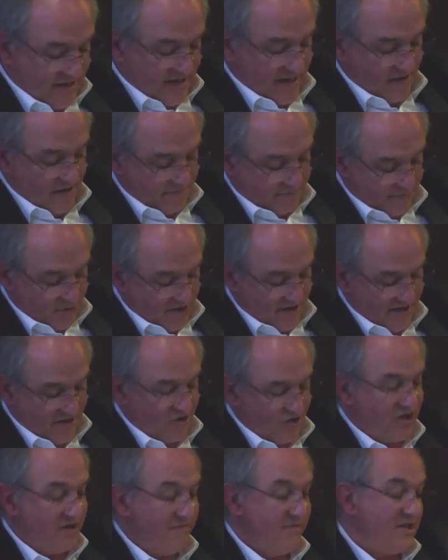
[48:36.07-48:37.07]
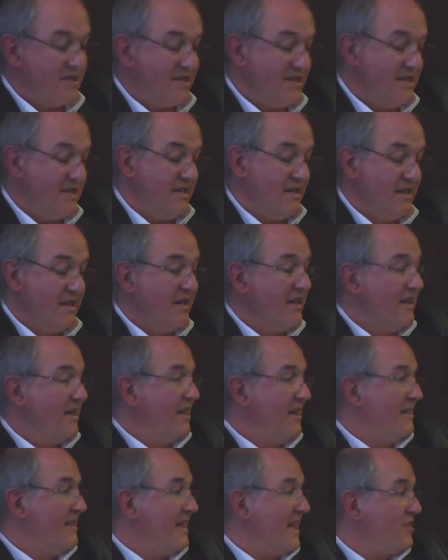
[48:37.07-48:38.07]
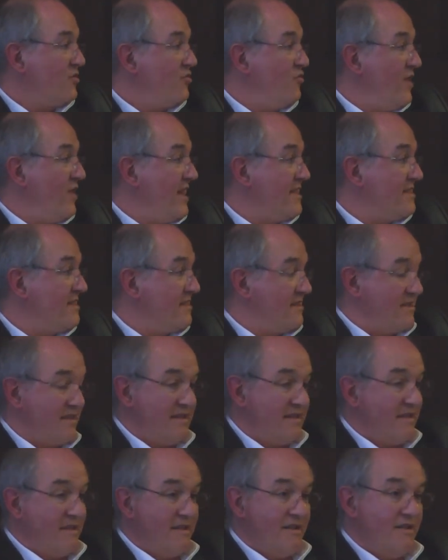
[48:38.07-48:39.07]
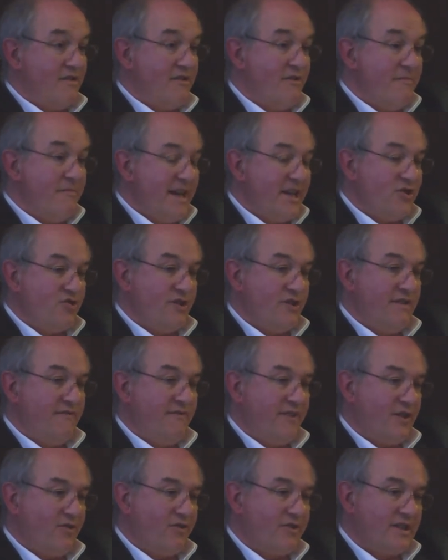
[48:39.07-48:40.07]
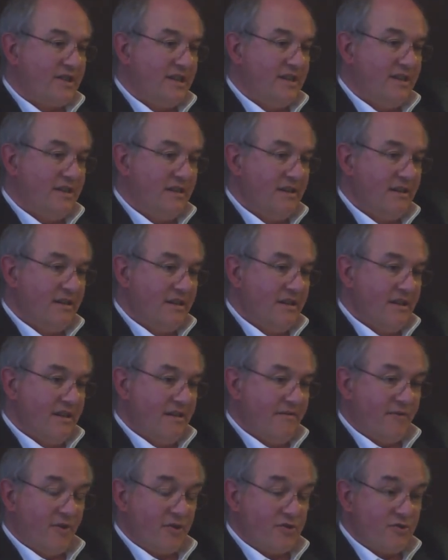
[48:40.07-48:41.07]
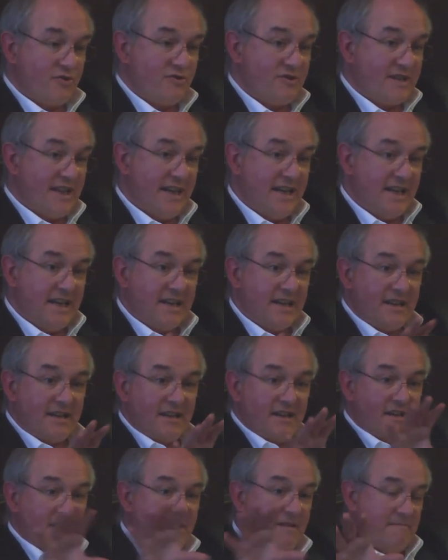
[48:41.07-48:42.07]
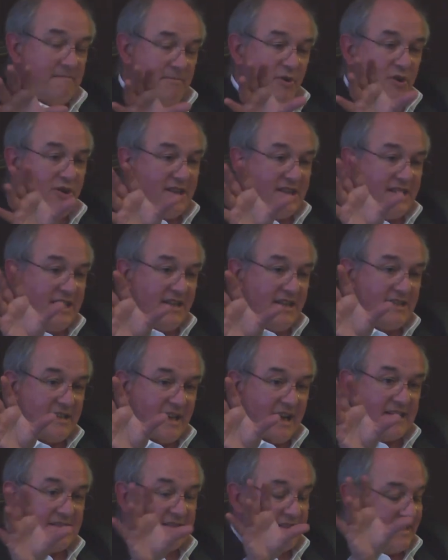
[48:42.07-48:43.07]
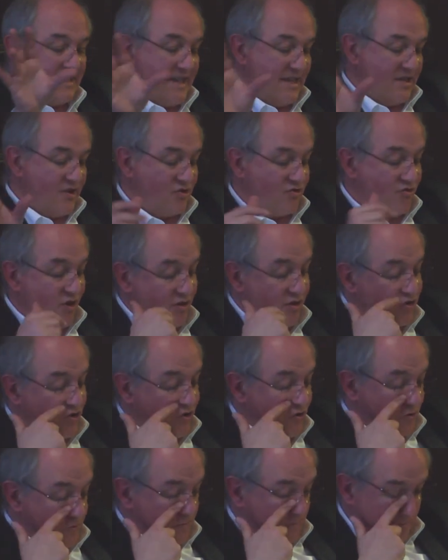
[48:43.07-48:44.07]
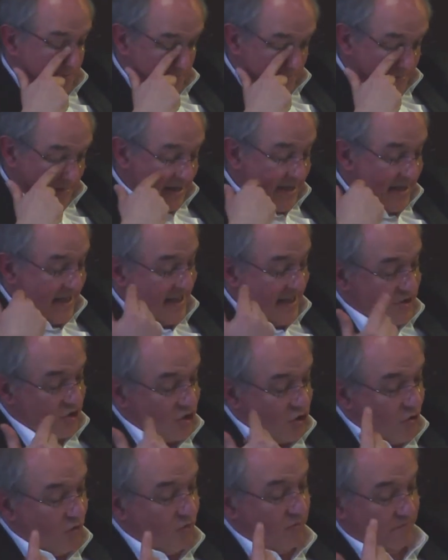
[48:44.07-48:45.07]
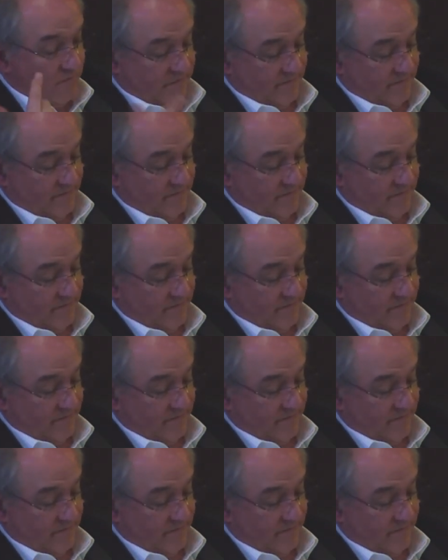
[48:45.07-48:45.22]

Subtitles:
and output legitimacy that creates the major difficulty for sustaining polities as state structure. And so,